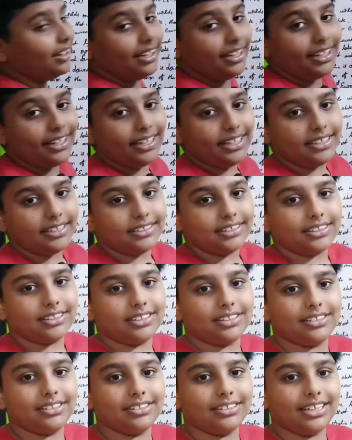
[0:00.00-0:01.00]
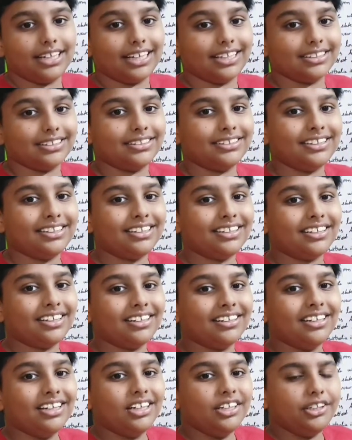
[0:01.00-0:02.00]
is, guess it,
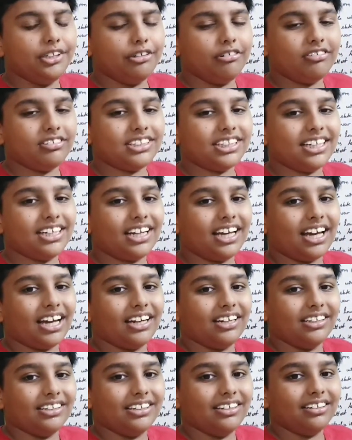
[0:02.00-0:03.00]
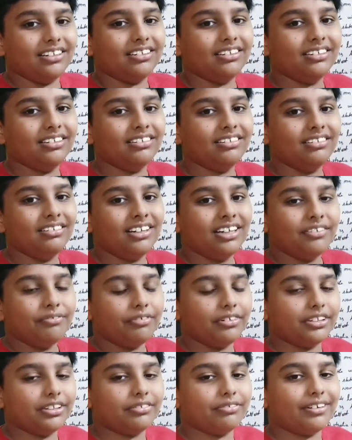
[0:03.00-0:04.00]
New Zealand,
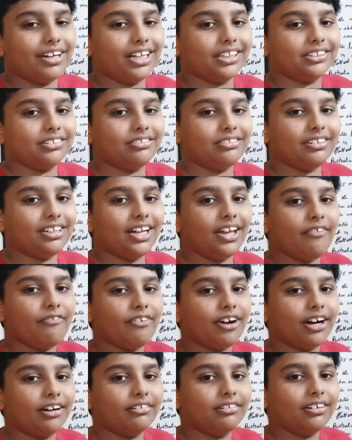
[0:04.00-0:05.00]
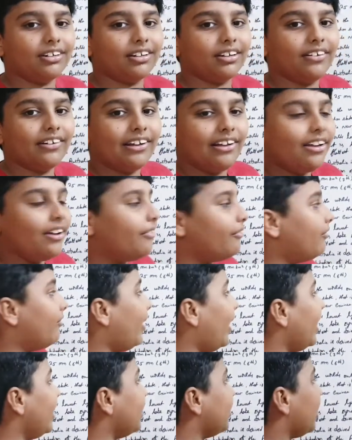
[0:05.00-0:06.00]
which was only found
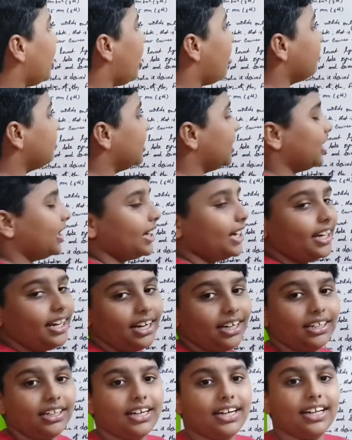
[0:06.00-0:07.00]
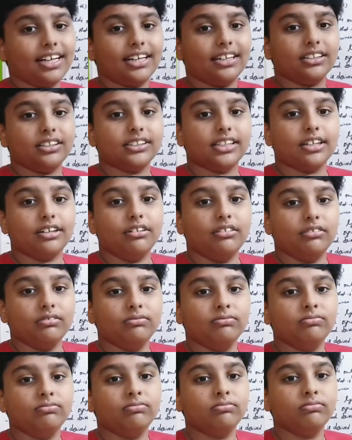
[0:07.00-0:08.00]
1,300 years ago.
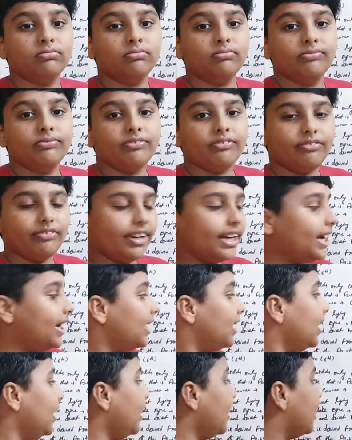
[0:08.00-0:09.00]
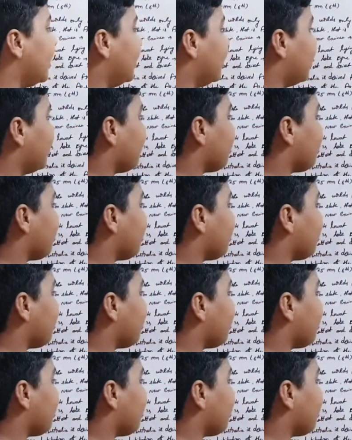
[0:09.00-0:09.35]
Very late.